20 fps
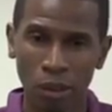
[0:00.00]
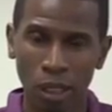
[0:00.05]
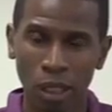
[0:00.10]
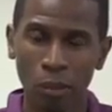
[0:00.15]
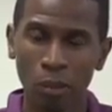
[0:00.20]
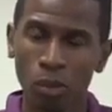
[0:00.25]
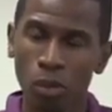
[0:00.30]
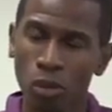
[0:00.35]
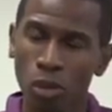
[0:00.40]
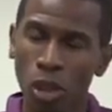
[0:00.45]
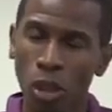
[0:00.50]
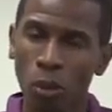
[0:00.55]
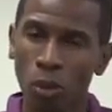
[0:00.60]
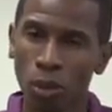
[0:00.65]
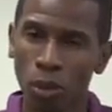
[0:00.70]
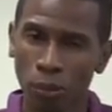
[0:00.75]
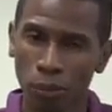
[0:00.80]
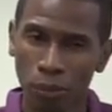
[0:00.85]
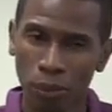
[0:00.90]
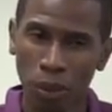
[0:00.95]
And when you go
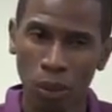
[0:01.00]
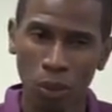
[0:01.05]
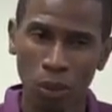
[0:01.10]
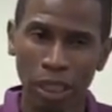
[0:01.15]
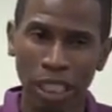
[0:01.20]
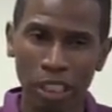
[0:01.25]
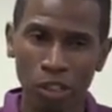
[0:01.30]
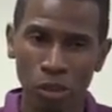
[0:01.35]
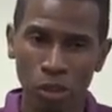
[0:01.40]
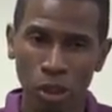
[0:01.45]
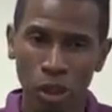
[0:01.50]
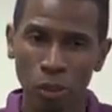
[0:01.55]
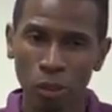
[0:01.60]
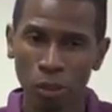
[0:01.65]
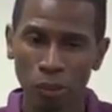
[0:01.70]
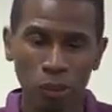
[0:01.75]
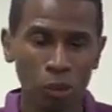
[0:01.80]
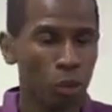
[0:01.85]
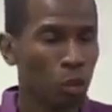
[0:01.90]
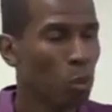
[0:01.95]
with the flow, and as you go with
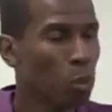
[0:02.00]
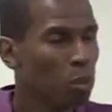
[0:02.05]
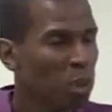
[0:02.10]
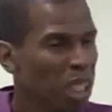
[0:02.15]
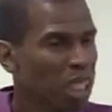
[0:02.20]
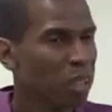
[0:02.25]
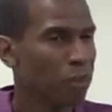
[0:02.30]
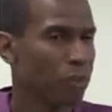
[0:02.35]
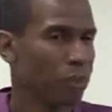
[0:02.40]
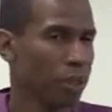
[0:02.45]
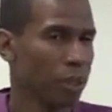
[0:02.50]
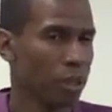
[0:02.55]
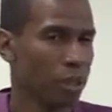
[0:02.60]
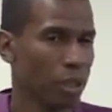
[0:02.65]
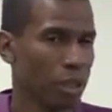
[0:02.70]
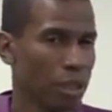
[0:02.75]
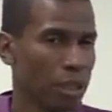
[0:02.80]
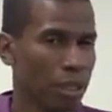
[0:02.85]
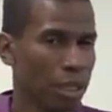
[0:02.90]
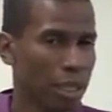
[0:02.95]
the flow, you
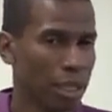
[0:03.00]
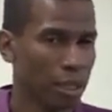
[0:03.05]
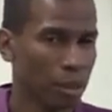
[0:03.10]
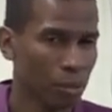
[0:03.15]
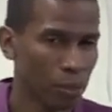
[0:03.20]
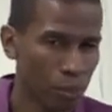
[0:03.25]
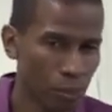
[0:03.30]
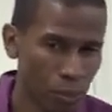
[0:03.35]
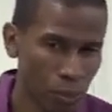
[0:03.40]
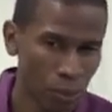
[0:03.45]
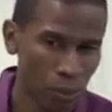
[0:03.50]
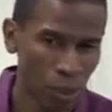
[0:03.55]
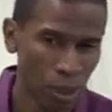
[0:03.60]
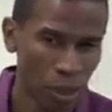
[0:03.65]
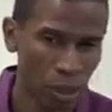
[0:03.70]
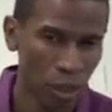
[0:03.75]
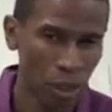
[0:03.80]
benefit in life.